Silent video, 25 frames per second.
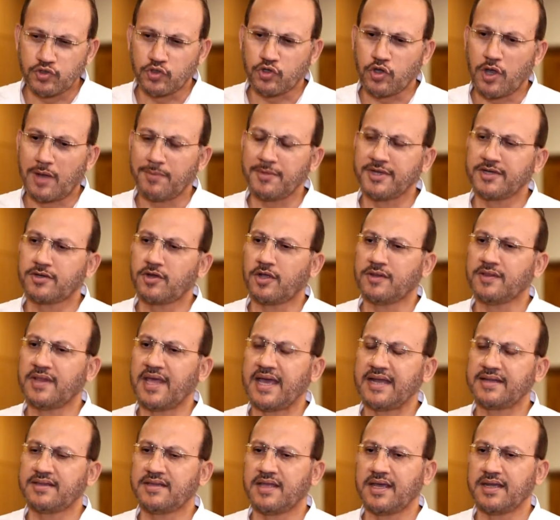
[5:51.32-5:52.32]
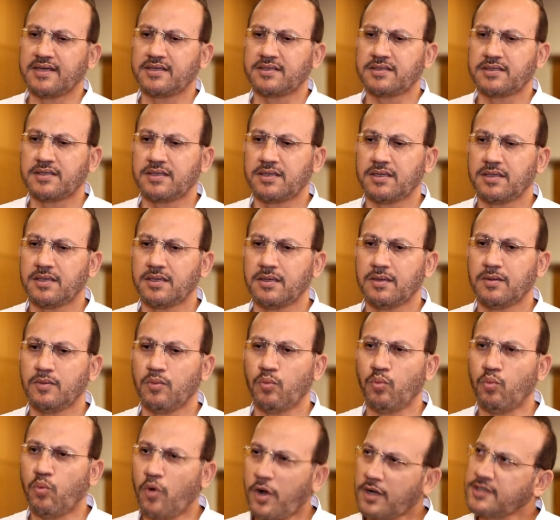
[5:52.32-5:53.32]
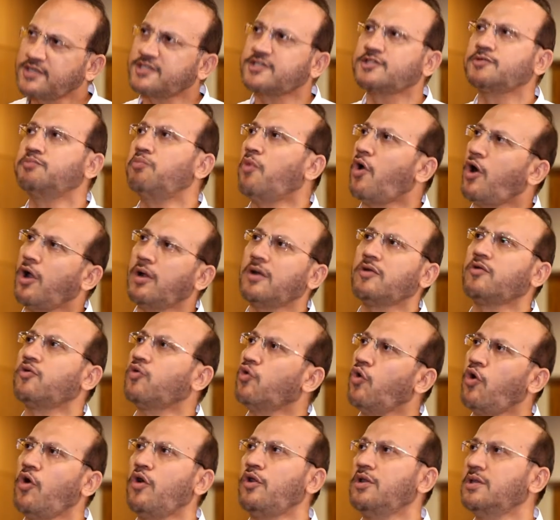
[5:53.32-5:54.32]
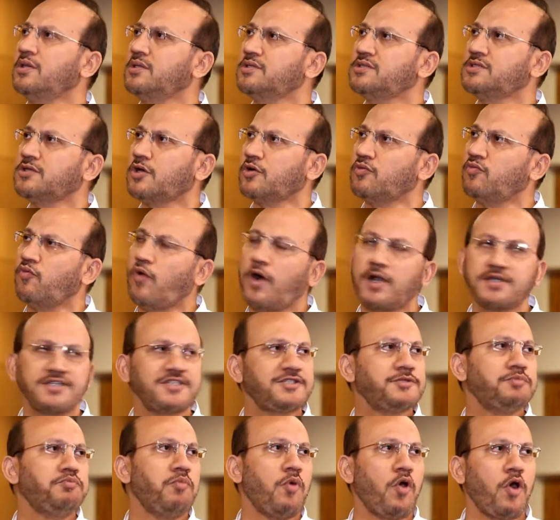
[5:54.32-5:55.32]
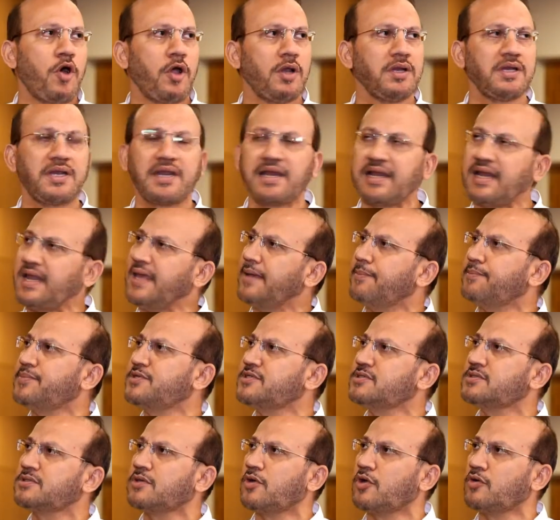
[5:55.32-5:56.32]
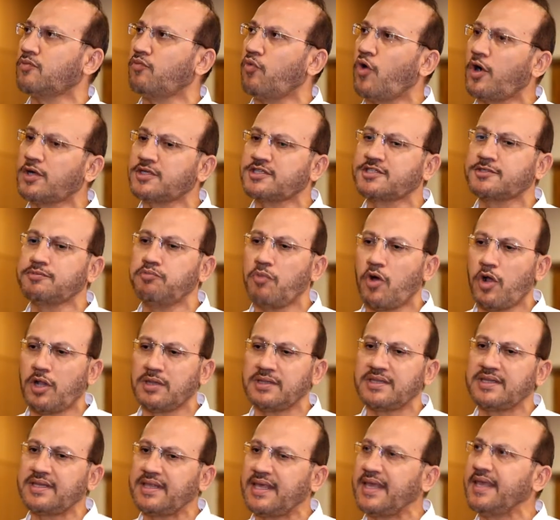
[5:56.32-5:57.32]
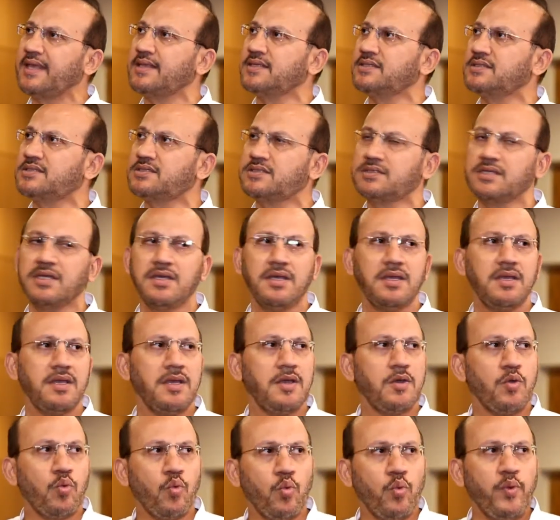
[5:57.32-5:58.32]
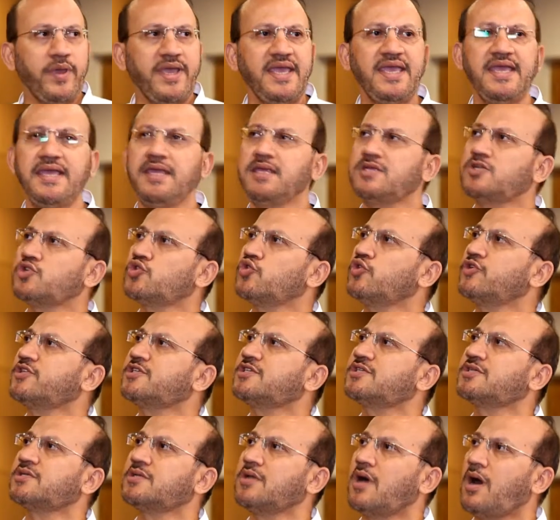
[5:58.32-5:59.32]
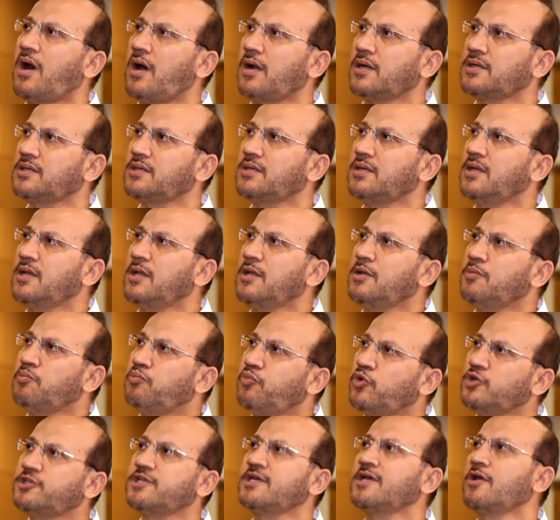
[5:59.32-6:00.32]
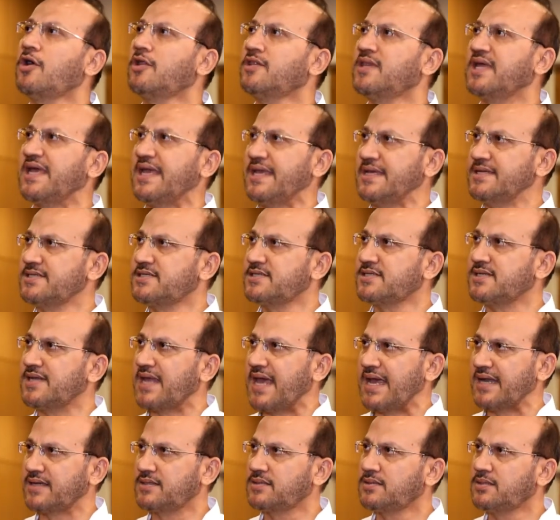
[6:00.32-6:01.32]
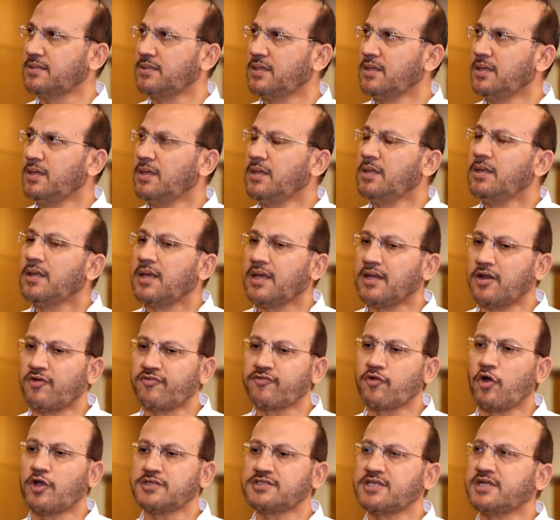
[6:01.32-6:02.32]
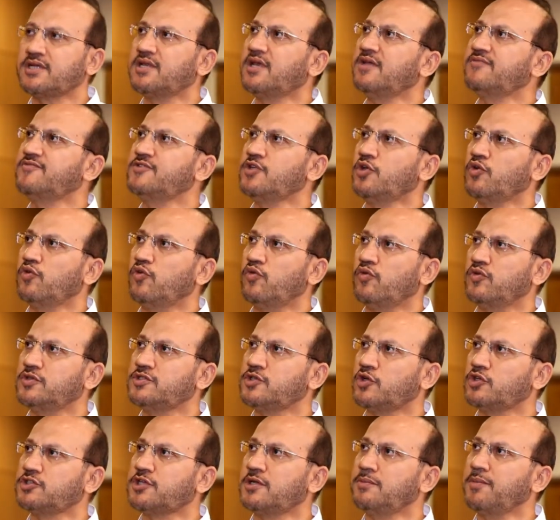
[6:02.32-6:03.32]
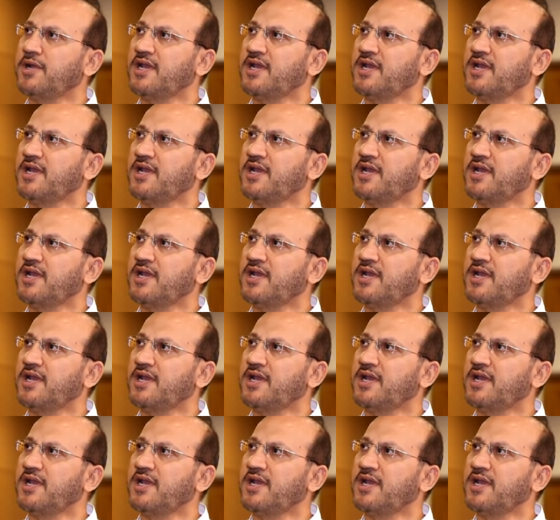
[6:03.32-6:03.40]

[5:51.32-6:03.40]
to comment on that what small roles or what small clips or what small things we should start putting on the internet. And of course, it gives you social